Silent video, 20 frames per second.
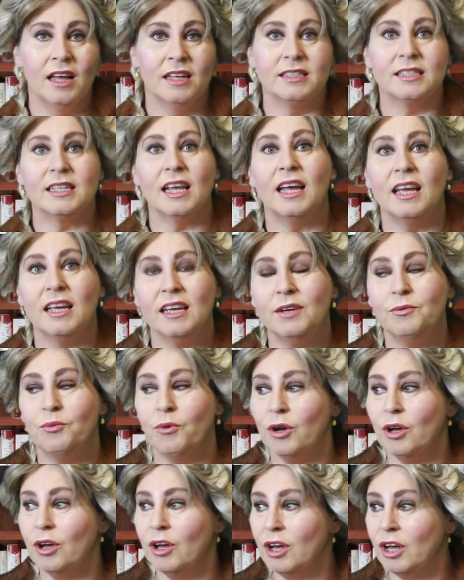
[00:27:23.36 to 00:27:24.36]
They
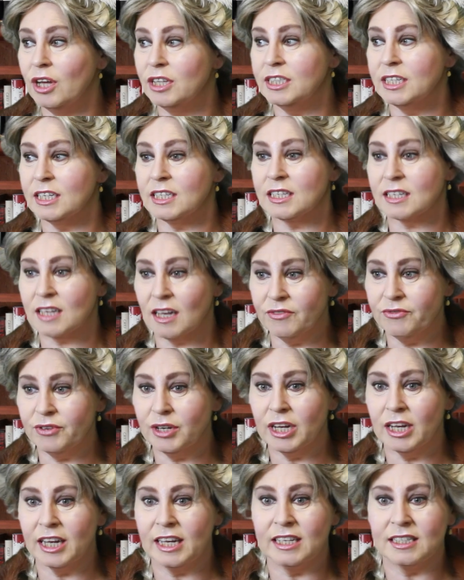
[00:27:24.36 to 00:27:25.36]
were
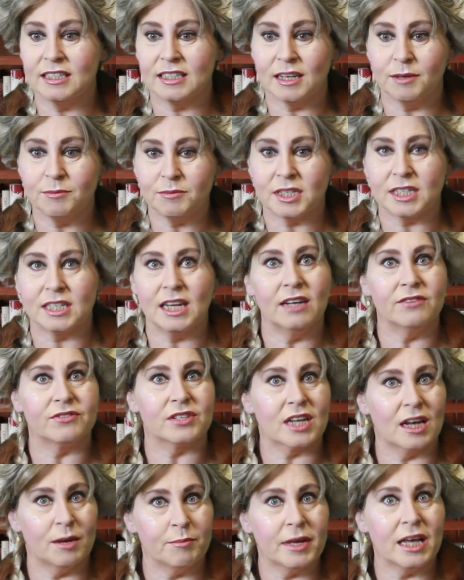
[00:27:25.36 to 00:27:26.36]
discovering themselves
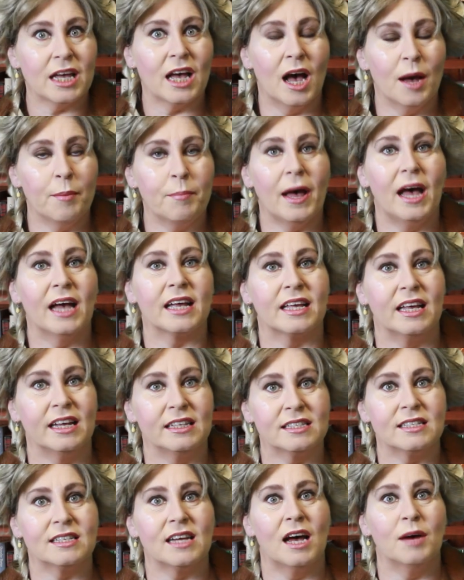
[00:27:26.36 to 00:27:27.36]
coming up
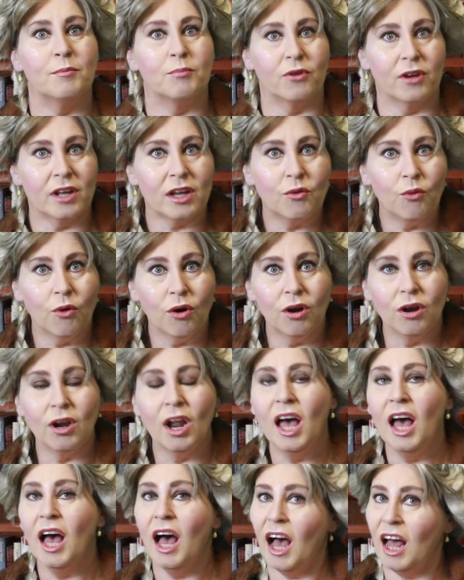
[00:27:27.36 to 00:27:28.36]
against a brick wall,
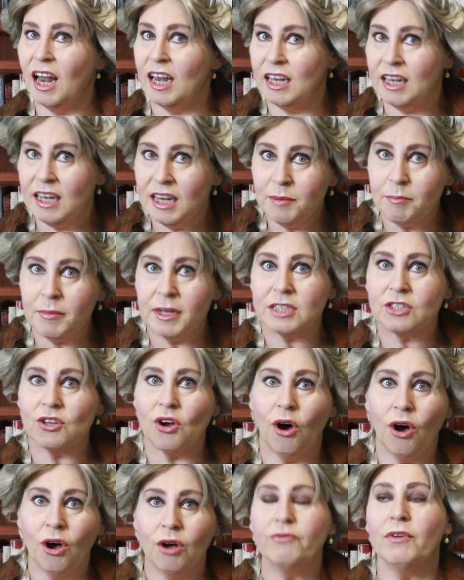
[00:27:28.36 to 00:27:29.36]
a limit
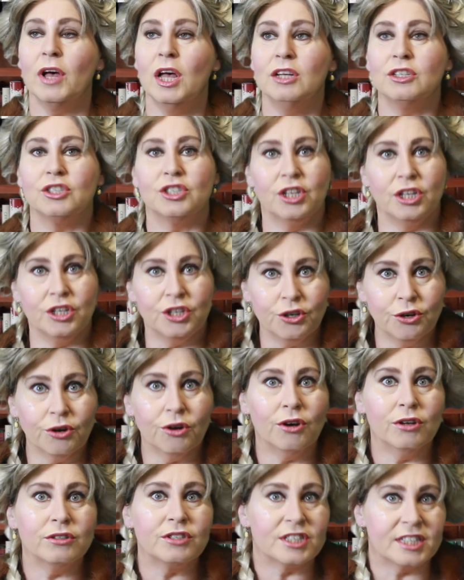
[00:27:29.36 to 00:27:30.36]
of the
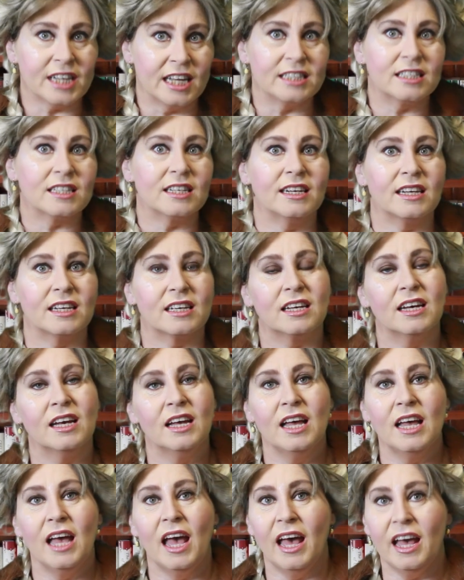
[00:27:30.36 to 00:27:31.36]
Eurocentric,
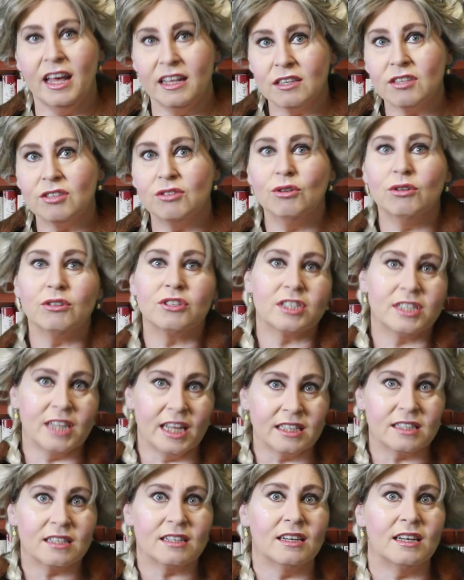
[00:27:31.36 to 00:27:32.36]

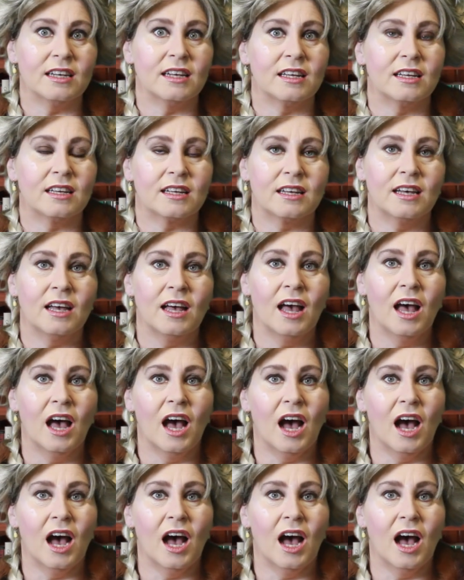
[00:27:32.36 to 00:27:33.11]
ethnocentric